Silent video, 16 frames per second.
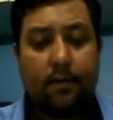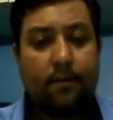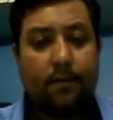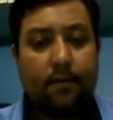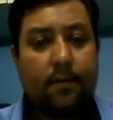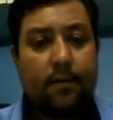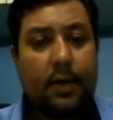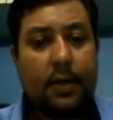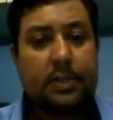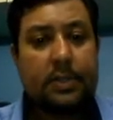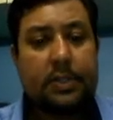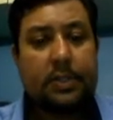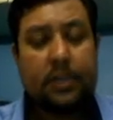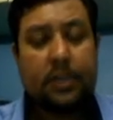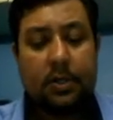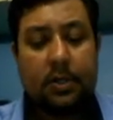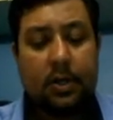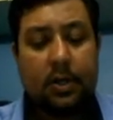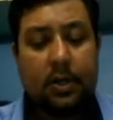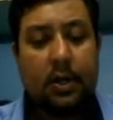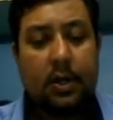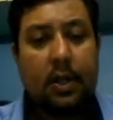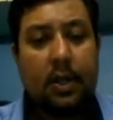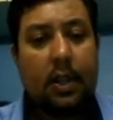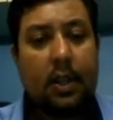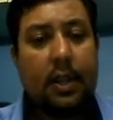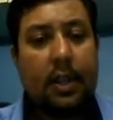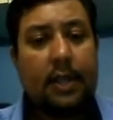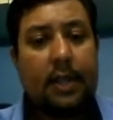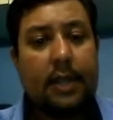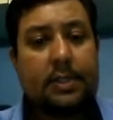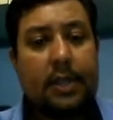first, less
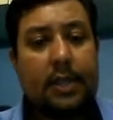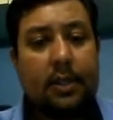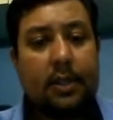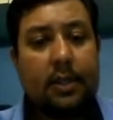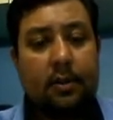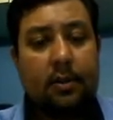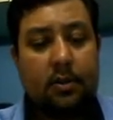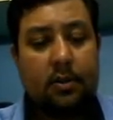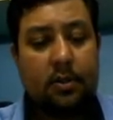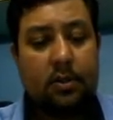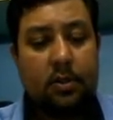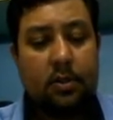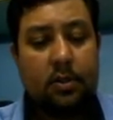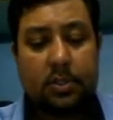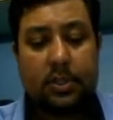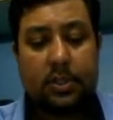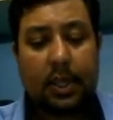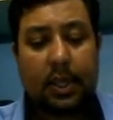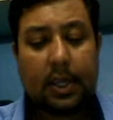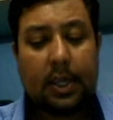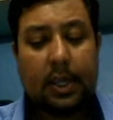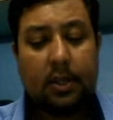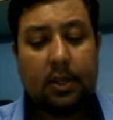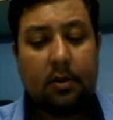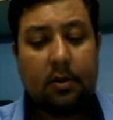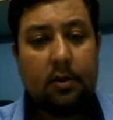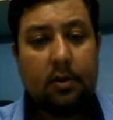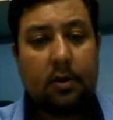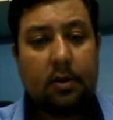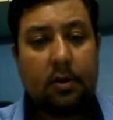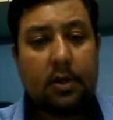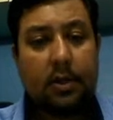than, second,
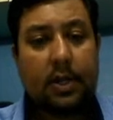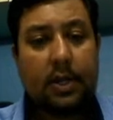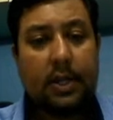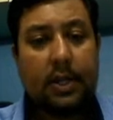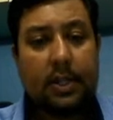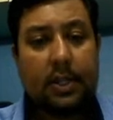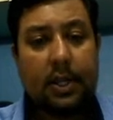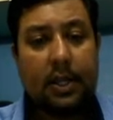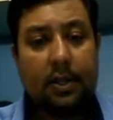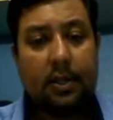greater than,